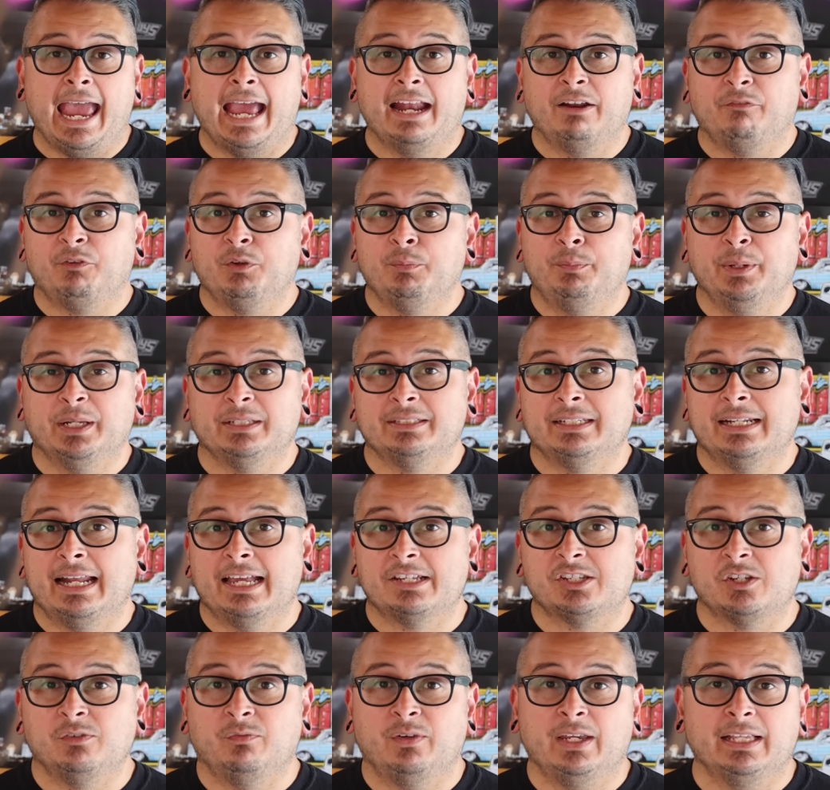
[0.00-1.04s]
And if you build an
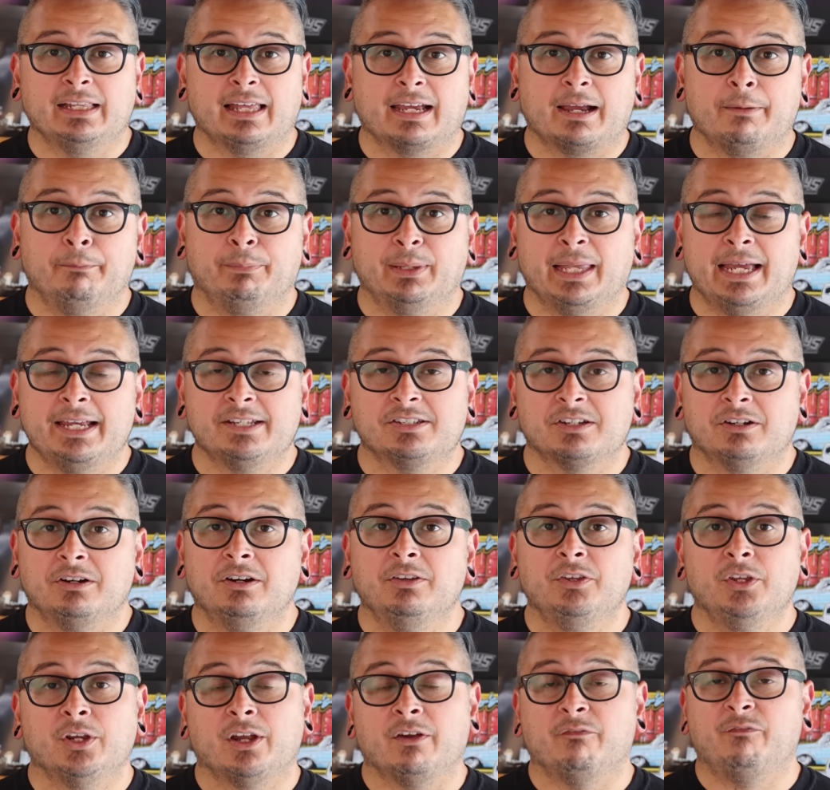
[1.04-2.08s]
SUV like a
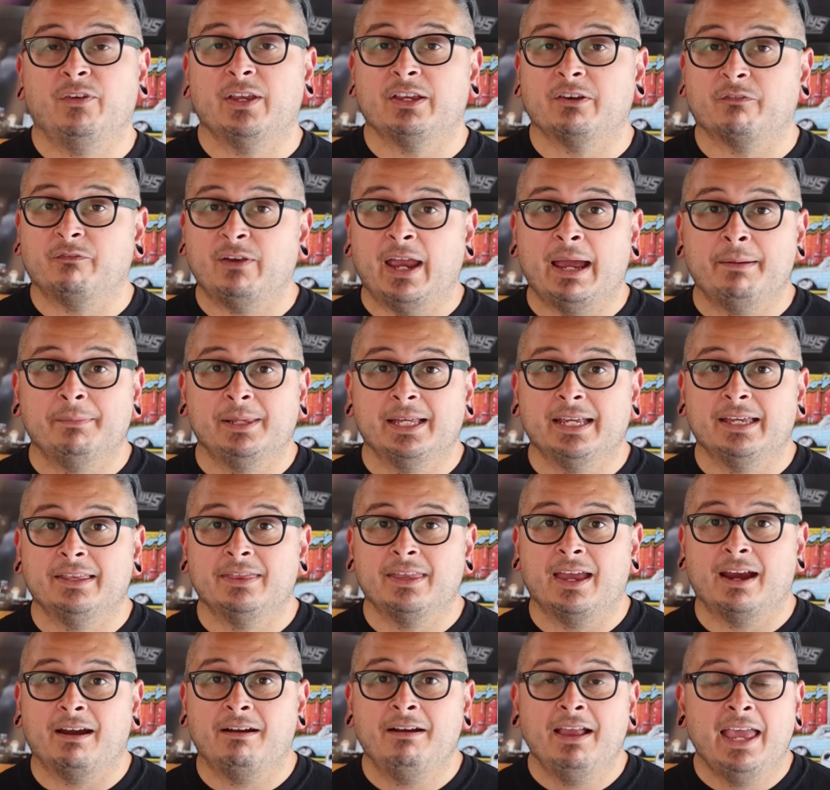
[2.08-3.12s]
Blazer, you can fit your family in
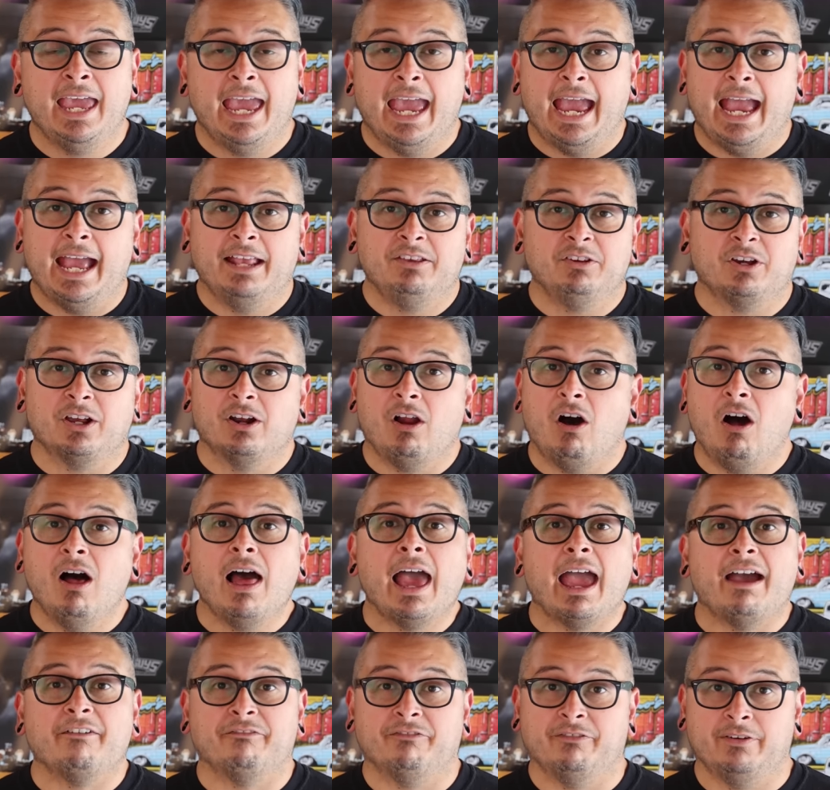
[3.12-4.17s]
there and you can all
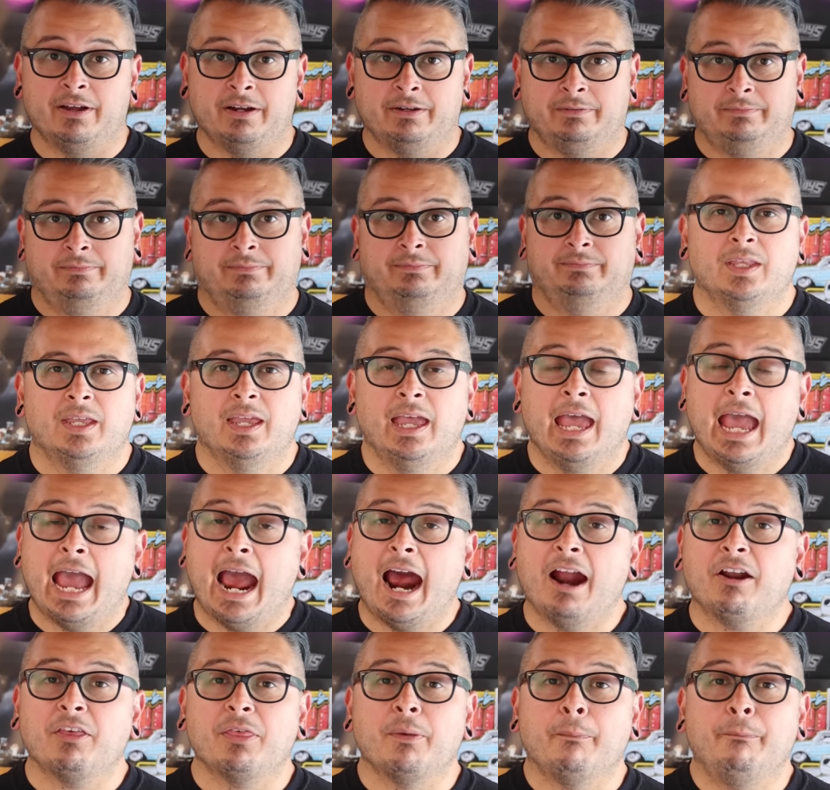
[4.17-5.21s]
have fun.
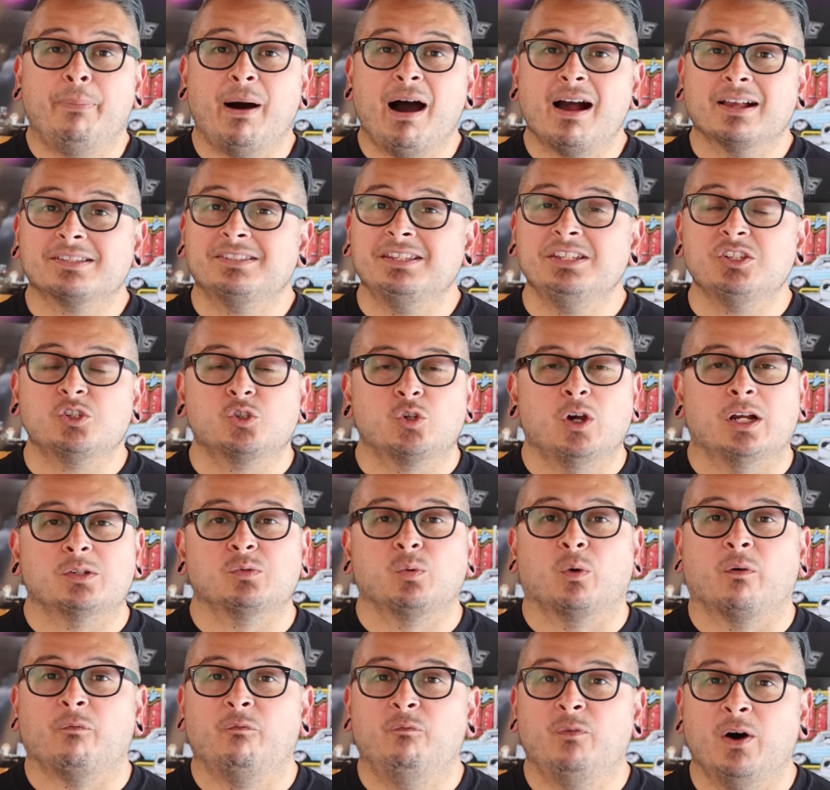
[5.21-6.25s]
Out of the box, these
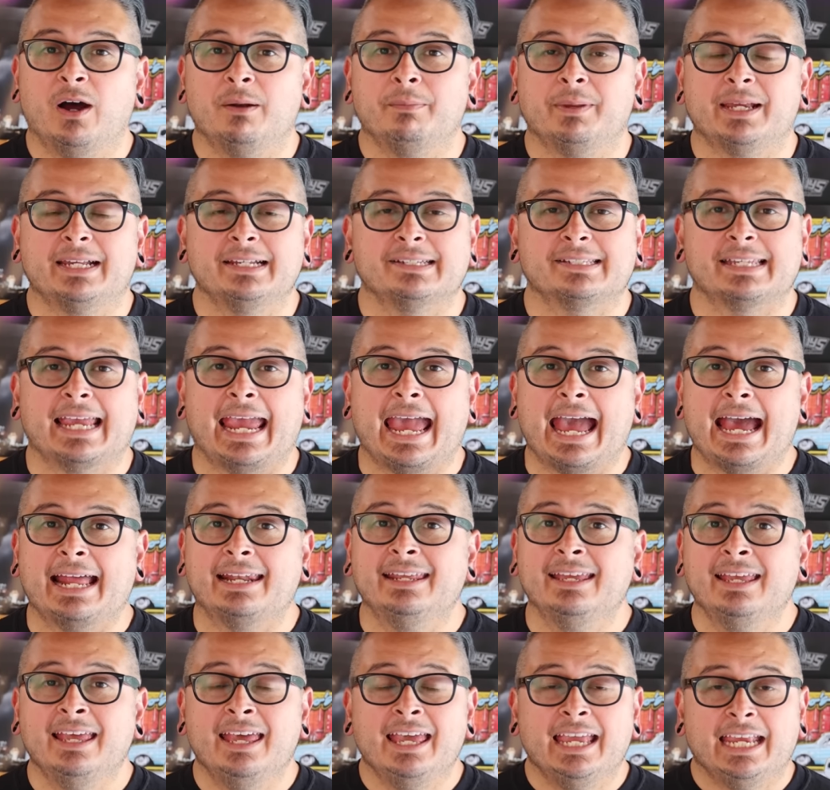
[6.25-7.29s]
trucks were fun because they
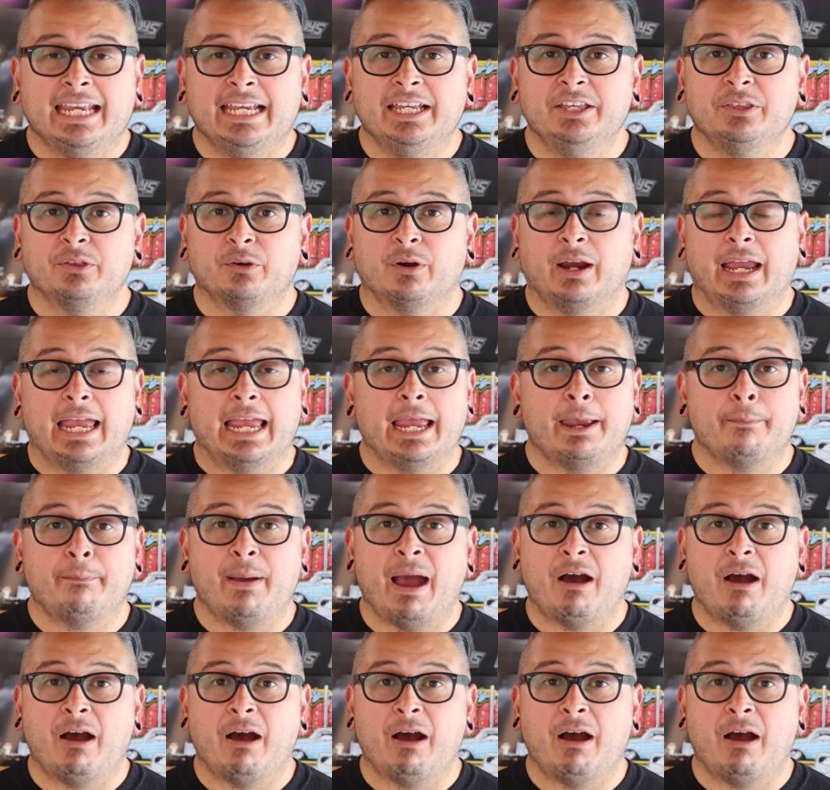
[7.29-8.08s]
had either a